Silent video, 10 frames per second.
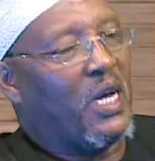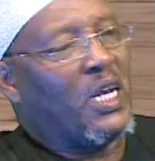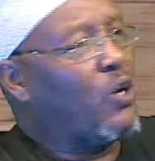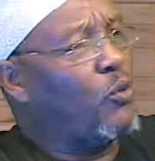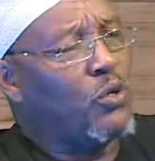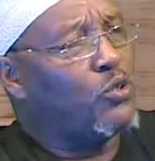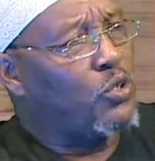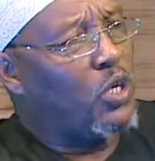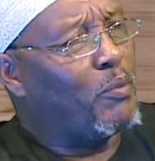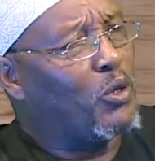And I don't want to
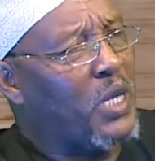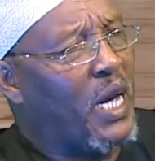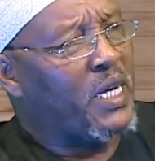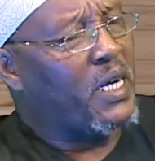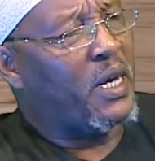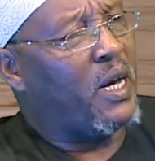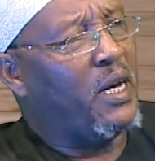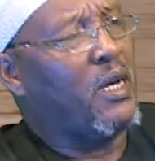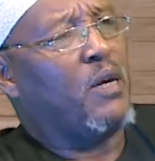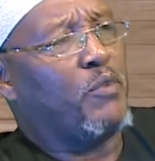talk about aqiqah,
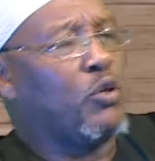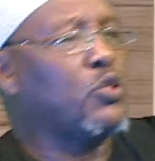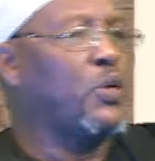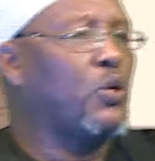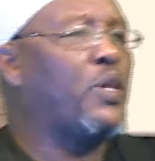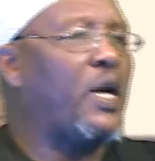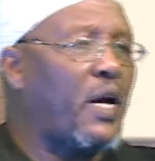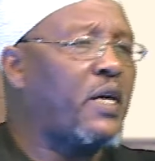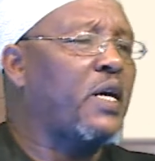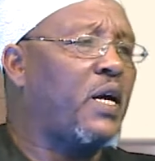because we know the
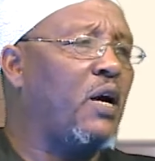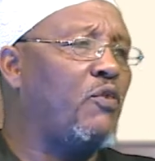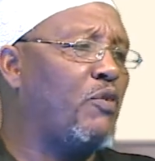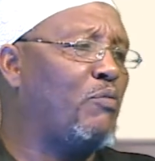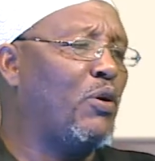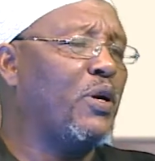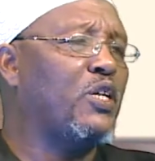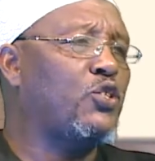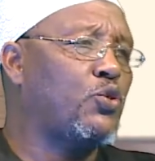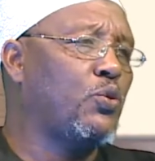aqiqah of a boy
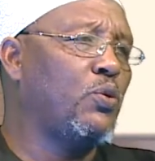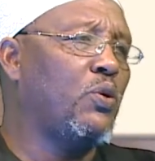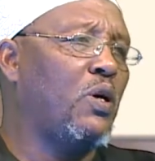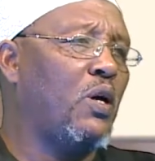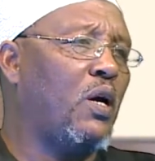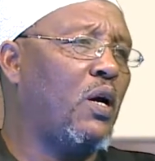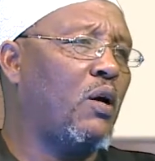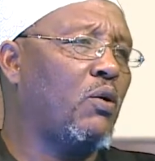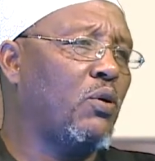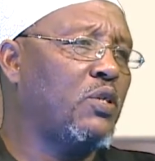is 2
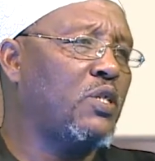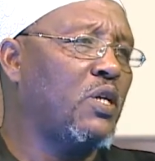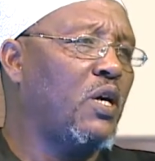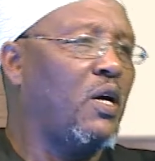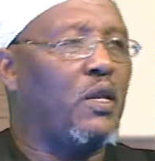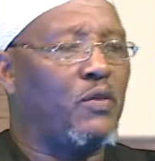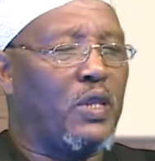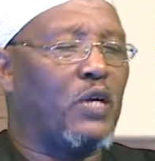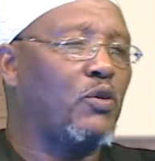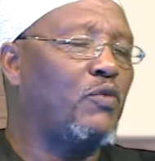goats and
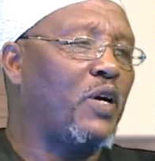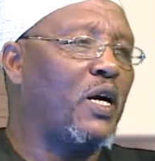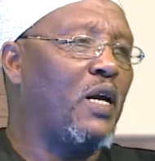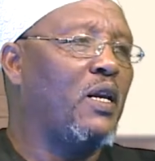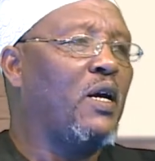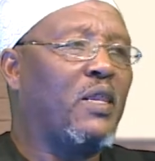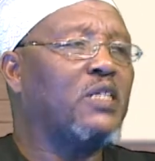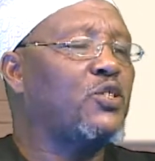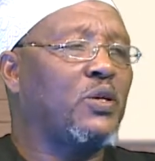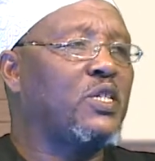that one of a girl.
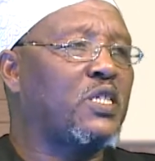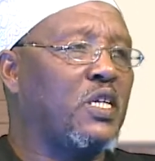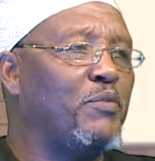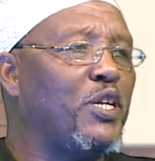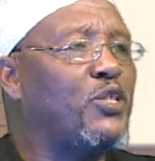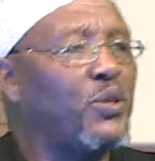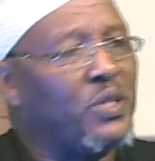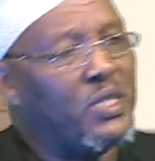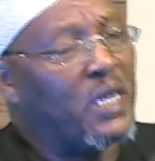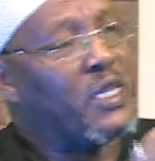That's not discrimination.
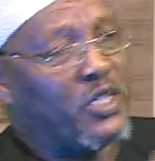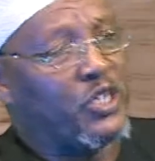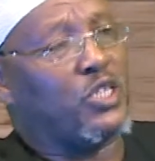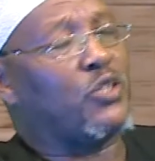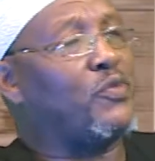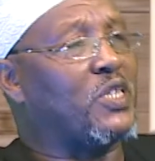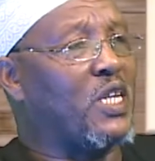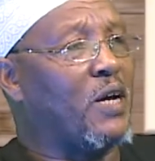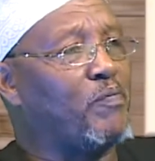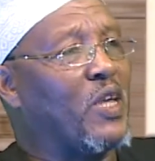These are the teachings of
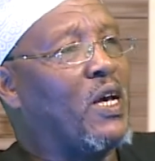Islam.